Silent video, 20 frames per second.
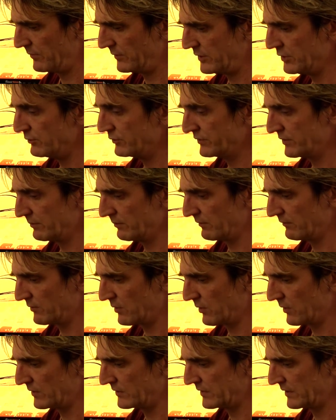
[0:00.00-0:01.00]
use them, of
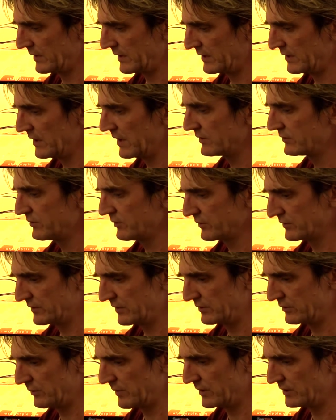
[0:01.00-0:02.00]
course, in industrial
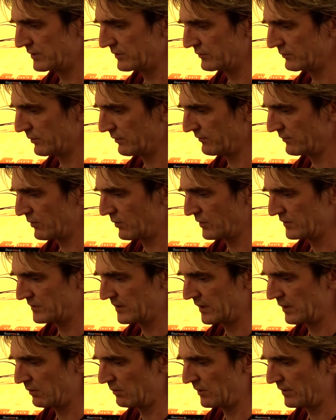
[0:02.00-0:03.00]
situations where, of course,
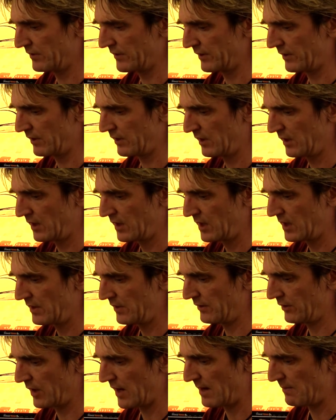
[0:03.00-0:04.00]
they don't want their
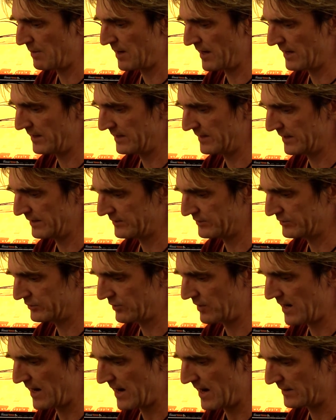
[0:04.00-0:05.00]
iPad to get
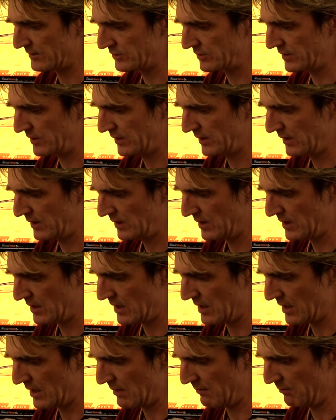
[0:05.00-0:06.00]
scratched,
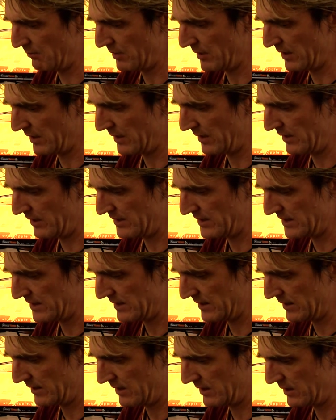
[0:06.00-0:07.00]
but
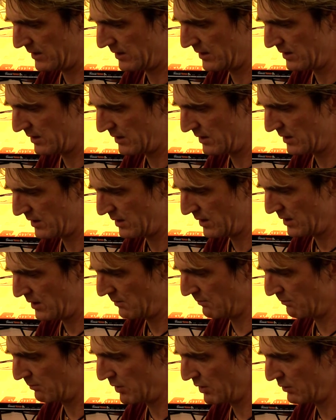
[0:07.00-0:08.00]
the
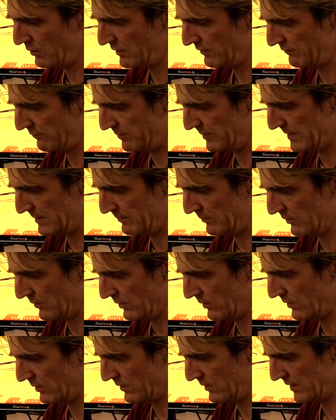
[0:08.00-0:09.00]
bulk of
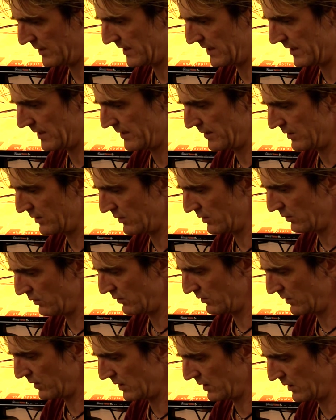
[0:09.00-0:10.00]
people that I know
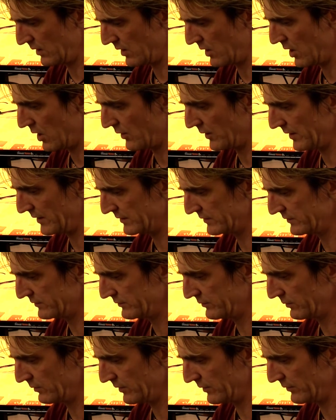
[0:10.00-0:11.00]
who are
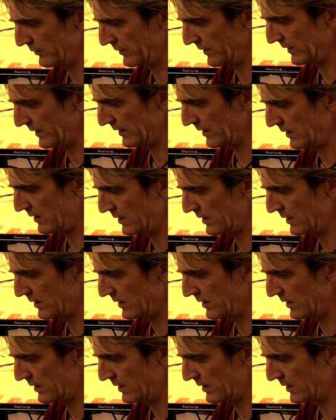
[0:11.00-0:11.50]
artists, who are doing